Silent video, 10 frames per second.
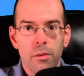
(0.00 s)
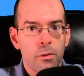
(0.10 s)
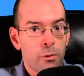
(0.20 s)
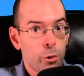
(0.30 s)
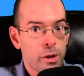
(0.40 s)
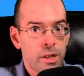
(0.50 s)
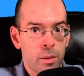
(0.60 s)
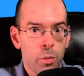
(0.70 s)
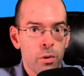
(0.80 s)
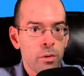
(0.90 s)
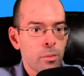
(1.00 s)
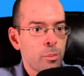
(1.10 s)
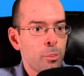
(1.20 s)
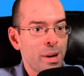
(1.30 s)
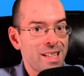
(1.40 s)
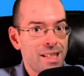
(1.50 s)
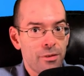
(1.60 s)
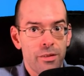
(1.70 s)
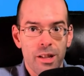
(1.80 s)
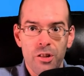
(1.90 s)
For example, by
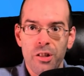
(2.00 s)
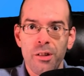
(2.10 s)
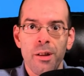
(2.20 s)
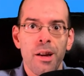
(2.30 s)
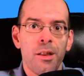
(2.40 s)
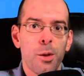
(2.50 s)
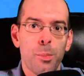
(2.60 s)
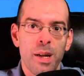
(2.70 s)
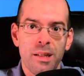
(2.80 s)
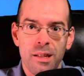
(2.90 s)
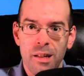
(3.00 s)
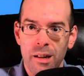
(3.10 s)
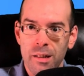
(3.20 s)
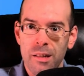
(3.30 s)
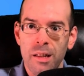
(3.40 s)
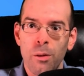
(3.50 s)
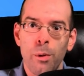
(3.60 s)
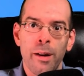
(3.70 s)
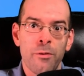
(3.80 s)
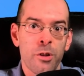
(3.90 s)
definition, the pentatonic scale will
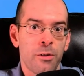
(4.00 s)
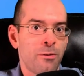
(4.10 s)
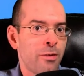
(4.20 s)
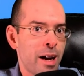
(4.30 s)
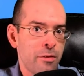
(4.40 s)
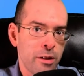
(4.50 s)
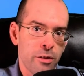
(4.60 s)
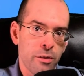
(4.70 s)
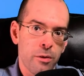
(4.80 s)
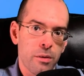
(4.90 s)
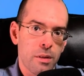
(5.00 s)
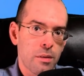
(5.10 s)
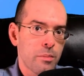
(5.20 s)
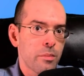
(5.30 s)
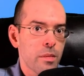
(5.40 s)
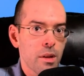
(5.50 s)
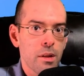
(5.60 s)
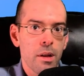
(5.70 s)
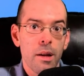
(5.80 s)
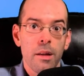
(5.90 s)
have just 5 intervals.
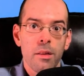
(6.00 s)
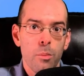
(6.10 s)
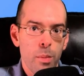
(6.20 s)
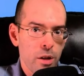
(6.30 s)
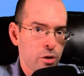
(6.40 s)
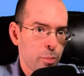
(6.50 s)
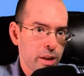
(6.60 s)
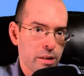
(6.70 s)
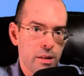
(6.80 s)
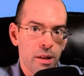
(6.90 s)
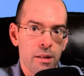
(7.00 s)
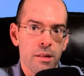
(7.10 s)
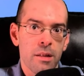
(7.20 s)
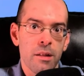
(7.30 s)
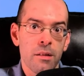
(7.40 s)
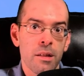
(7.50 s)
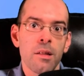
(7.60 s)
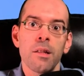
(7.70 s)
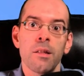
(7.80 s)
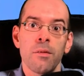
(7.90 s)
The major pentatonic scale
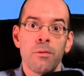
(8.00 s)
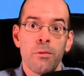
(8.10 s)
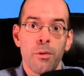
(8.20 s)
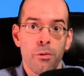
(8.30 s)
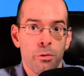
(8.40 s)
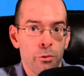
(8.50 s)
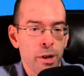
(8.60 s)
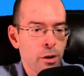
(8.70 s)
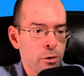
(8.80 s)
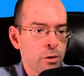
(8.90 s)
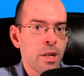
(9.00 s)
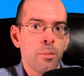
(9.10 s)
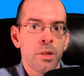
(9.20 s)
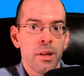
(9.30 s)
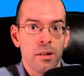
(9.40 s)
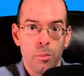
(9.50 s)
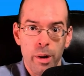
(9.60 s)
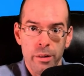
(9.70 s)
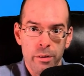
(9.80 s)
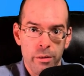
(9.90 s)
consists of 3 whole steps and a
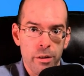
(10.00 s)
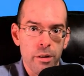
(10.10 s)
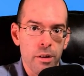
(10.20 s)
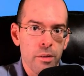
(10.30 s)
minor third,